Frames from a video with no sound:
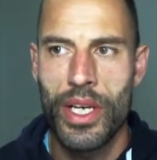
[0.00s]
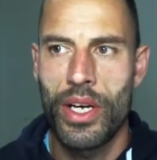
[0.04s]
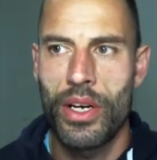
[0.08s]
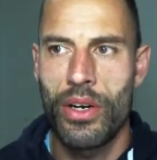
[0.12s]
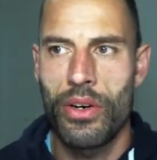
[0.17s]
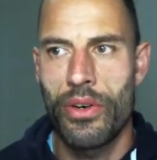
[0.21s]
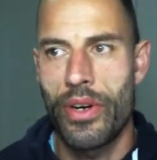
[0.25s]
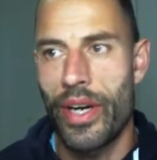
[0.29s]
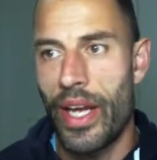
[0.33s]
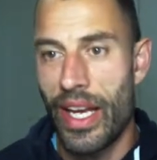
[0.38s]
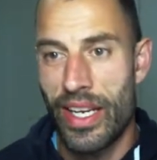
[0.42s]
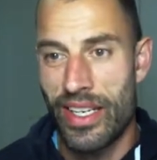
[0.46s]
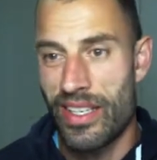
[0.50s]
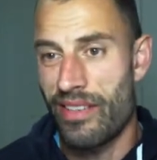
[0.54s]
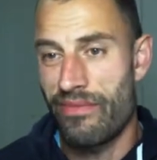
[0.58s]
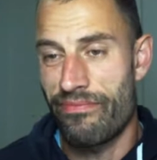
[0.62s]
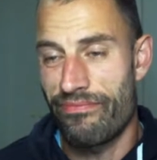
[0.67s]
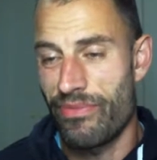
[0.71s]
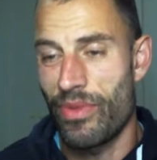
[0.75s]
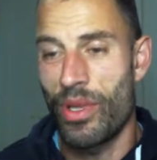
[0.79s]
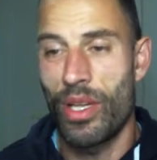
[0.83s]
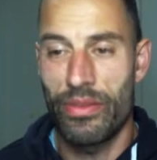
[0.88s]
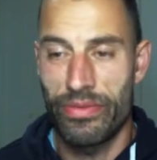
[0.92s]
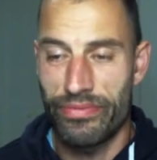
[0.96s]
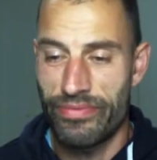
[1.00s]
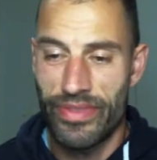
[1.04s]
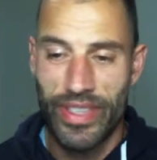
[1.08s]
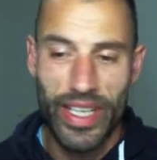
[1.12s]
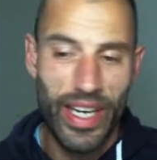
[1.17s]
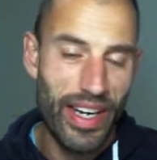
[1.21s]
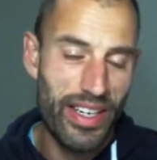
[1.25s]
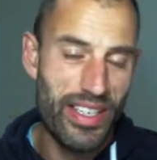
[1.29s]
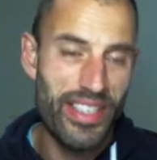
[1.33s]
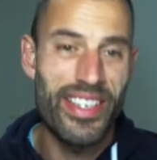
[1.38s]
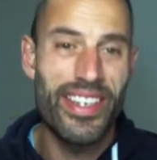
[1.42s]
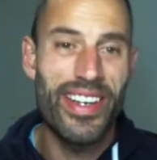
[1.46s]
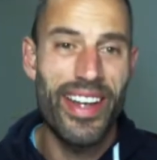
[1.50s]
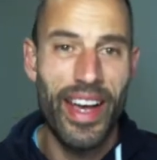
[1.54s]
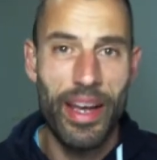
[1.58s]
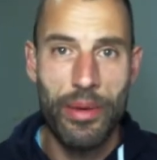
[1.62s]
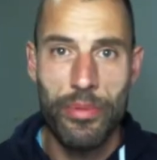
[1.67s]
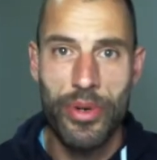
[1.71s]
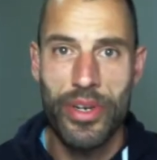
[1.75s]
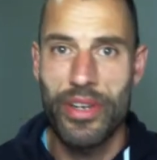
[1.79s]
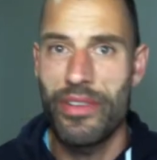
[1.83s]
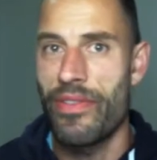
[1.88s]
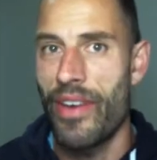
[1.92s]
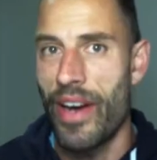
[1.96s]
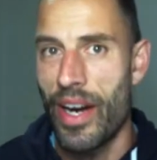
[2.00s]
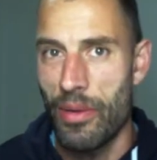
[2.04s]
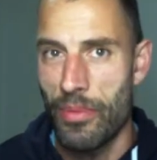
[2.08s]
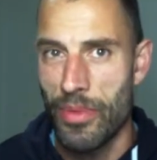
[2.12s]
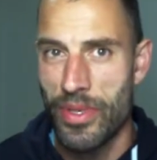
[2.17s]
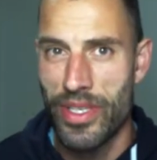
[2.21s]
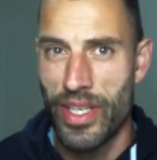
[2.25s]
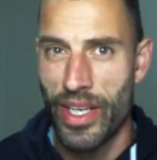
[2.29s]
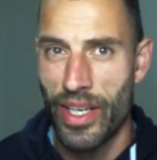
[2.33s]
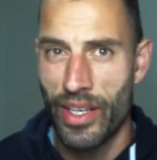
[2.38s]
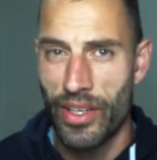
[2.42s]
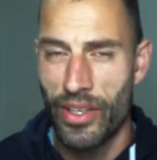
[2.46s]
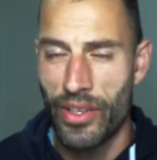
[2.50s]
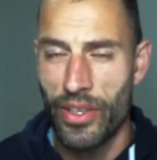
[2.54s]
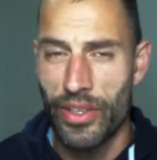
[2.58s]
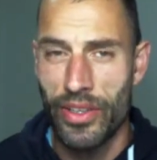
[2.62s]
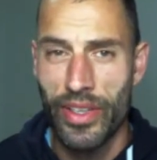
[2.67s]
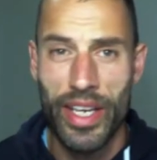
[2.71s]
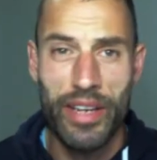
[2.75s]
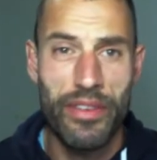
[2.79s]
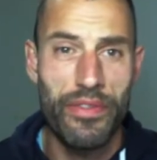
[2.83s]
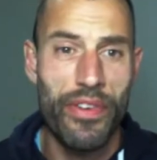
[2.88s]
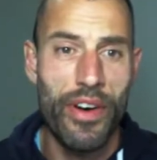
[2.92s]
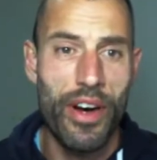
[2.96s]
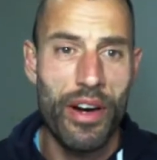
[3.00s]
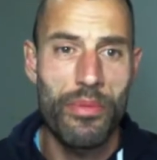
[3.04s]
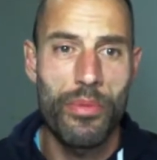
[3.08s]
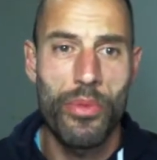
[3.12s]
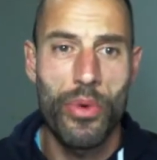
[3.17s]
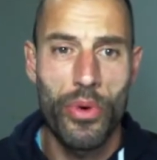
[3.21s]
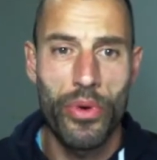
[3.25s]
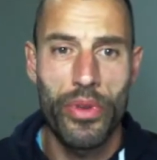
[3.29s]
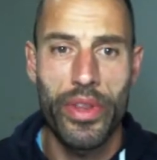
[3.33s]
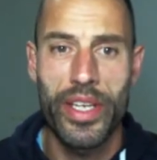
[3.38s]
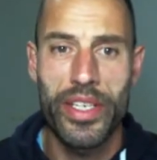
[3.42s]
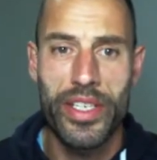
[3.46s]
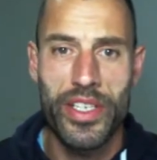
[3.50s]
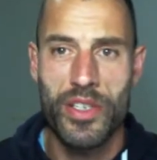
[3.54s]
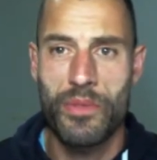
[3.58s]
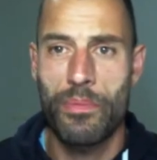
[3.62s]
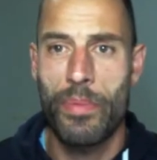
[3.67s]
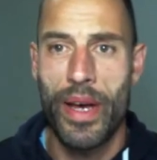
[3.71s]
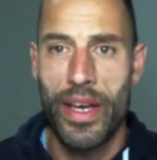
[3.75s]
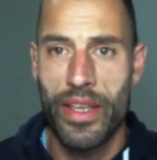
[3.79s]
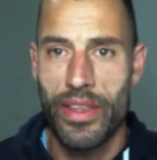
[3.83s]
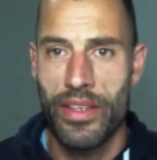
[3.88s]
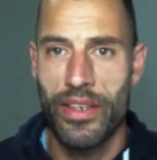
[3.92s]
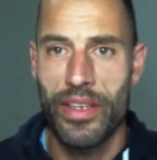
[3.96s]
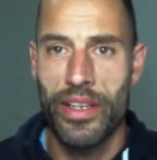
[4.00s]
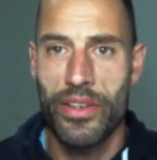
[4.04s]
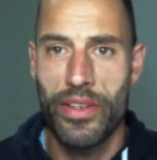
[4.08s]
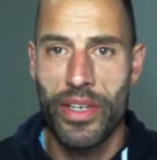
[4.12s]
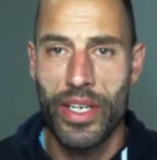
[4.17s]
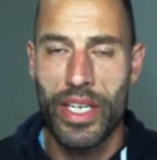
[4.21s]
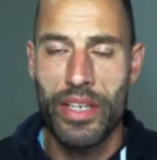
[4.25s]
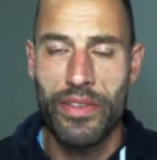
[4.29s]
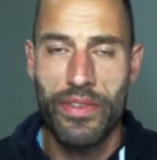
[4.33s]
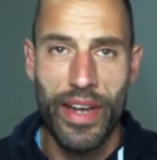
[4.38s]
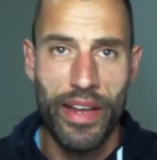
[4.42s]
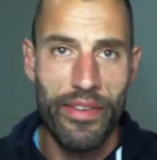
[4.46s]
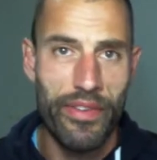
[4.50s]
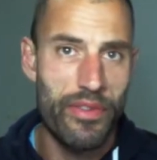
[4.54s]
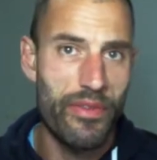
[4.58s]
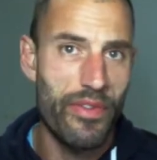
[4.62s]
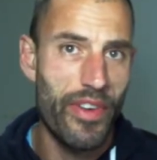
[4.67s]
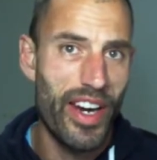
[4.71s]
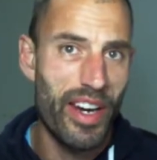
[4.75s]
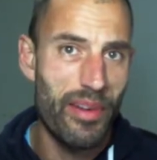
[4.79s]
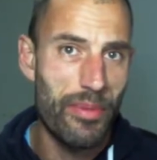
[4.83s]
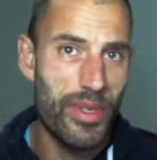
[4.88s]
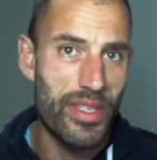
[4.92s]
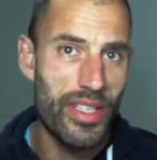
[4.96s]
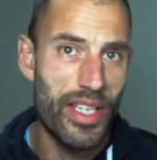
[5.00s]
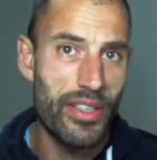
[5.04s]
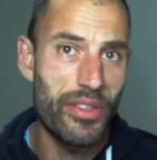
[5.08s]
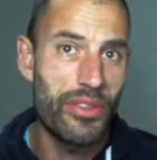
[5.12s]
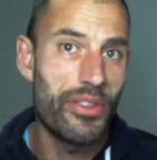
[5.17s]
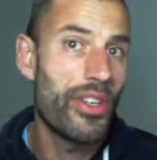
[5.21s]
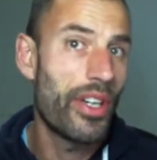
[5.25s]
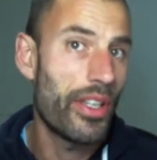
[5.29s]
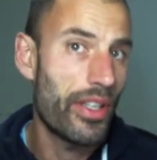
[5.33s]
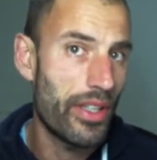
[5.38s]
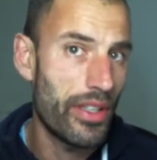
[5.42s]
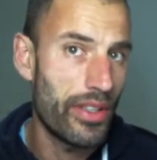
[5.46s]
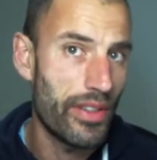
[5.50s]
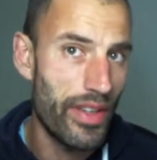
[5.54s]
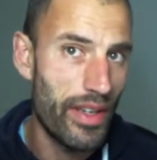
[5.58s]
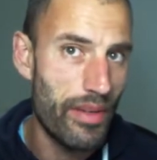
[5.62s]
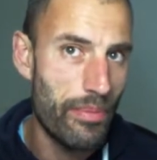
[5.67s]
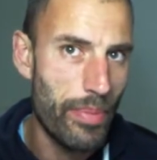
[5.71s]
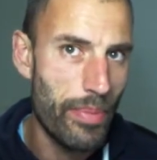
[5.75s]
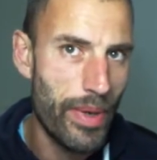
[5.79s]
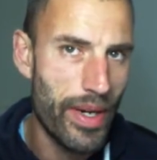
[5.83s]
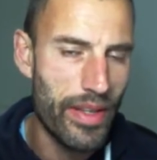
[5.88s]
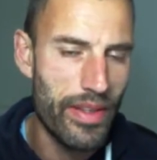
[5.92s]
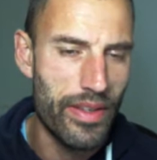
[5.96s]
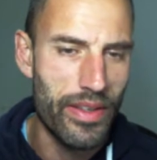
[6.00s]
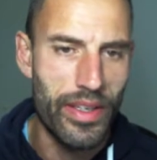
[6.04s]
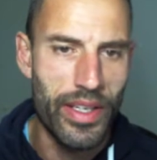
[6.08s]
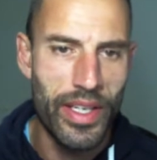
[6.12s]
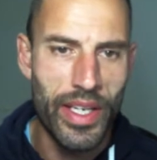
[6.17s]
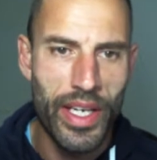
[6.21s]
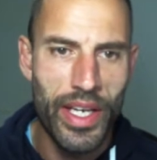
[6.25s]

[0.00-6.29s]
Or actually, well, they're actually library environments that can contain far more than just Python, and you can even have environments that do not contain Python.